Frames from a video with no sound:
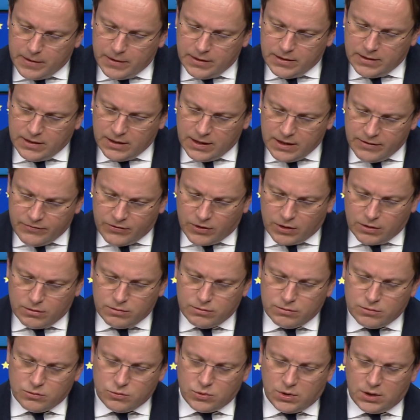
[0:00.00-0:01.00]
deliver
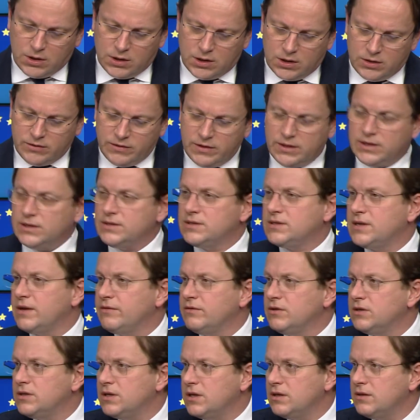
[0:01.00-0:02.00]

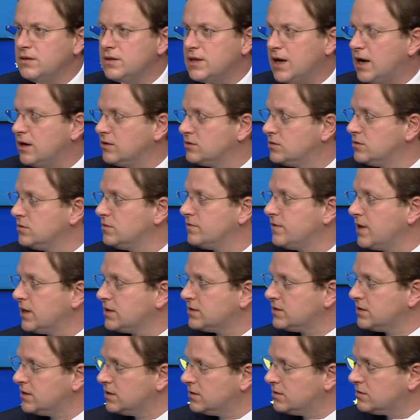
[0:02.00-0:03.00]
117,000
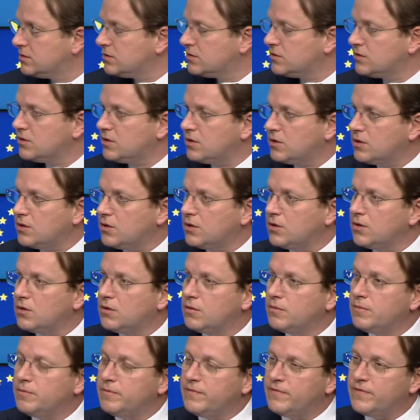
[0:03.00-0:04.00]
vaccines, uh,
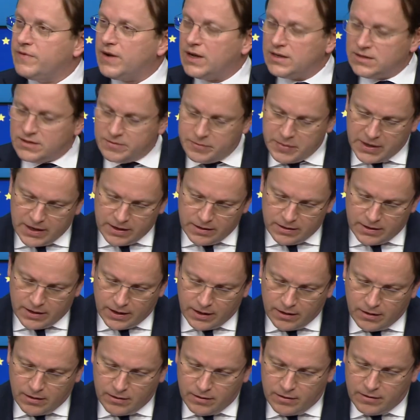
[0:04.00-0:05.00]

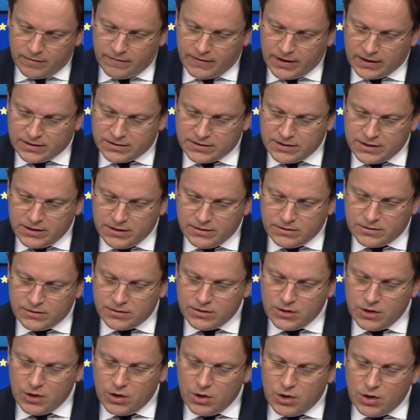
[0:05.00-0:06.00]
Pfizer-BioNTech uh, vaccines,
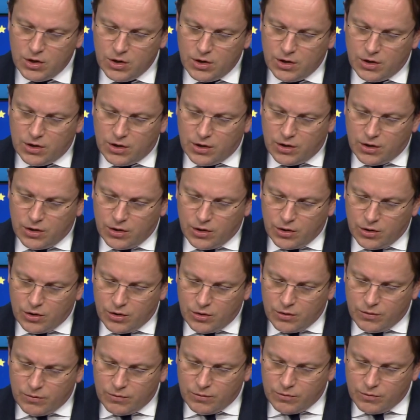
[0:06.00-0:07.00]

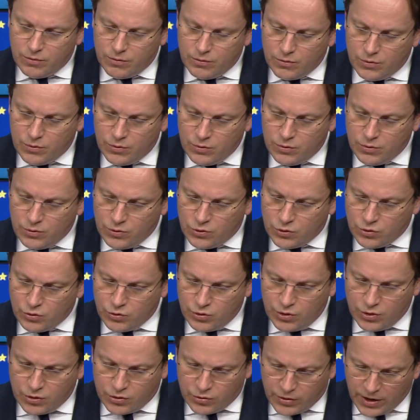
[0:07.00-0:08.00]
um, to
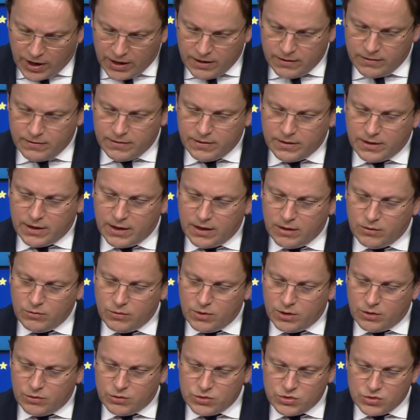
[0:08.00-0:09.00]
Ukraine. And
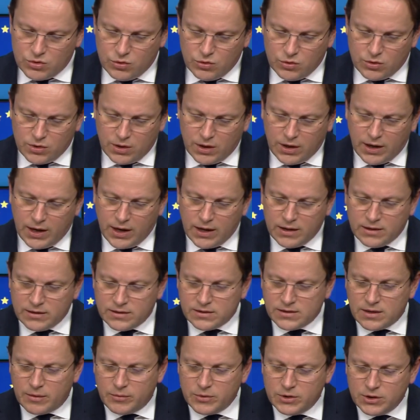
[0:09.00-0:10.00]
we're also looking at
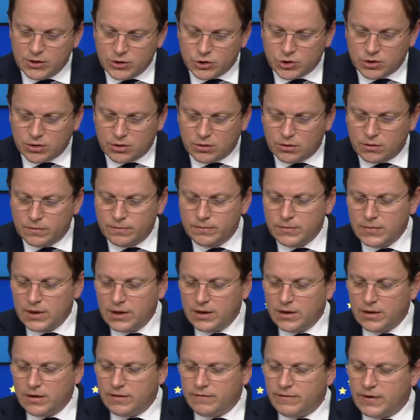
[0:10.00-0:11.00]
some additional
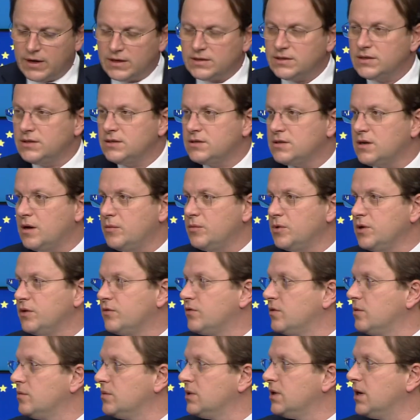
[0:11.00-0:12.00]
vaccines coming
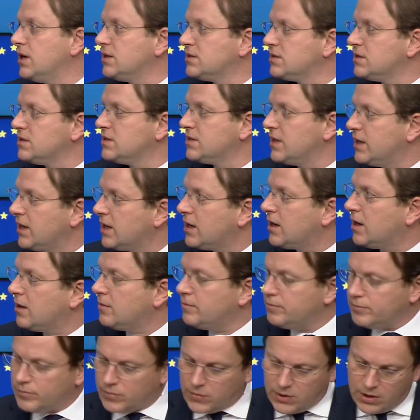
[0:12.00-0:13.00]
from the AstraZeneca
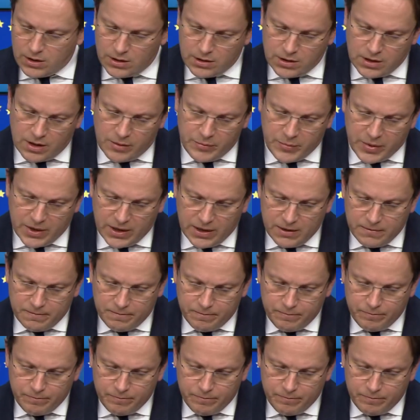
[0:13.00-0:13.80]
uh, company.